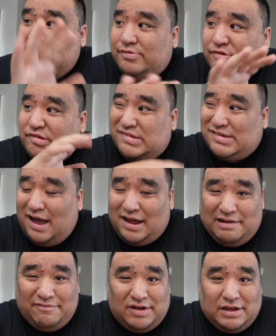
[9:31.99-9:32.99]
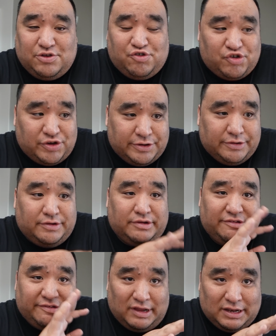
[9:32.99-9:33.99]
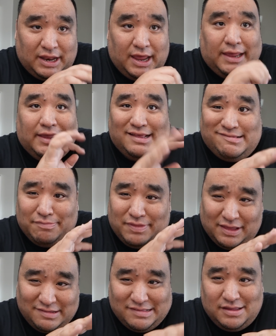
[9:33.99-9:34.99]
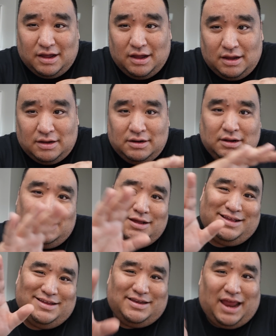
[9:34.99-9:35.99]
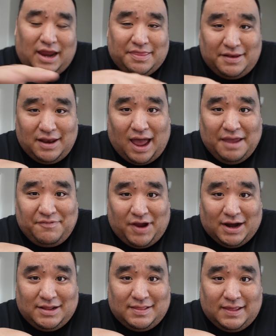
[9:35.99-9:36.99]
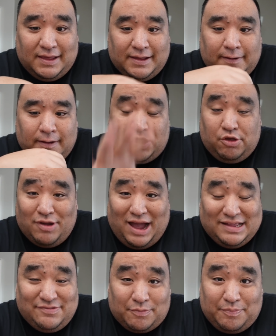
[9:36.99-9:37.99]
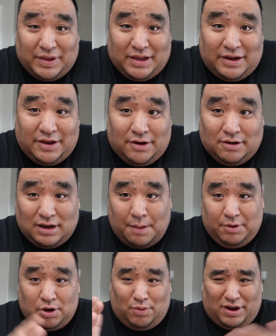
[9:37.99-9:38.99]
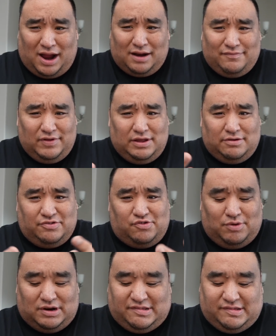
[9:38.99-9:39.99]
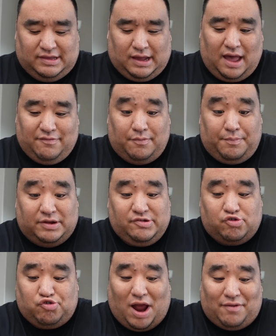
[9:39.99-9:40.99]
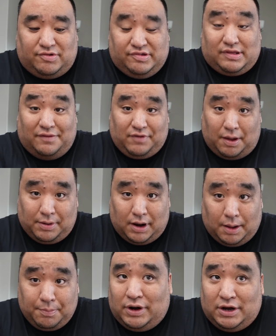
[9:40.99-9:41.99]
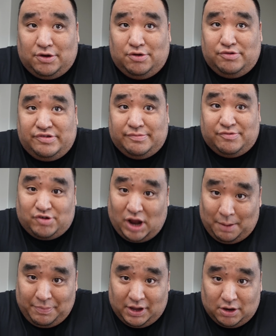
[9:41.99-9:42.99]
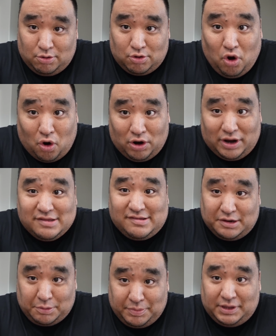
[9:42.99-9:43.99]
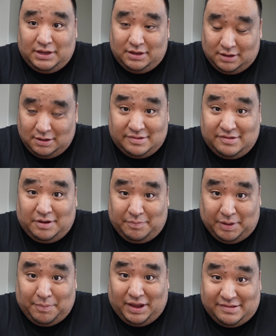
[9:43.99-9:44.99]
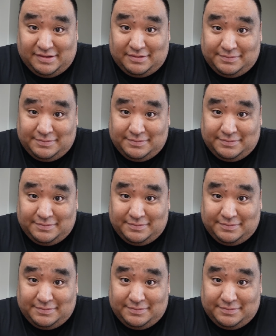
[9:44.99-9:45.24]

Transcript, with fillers: This was just kind of a chill Sunday, get some things done, day in the life kind of thing. Thank you guys for being here. Let me know what kind of videos you wanna see. I have a bunch of travel stuff coming up. We're gonna do some shopping in New York. It's gonna be, it's gonna be amazing.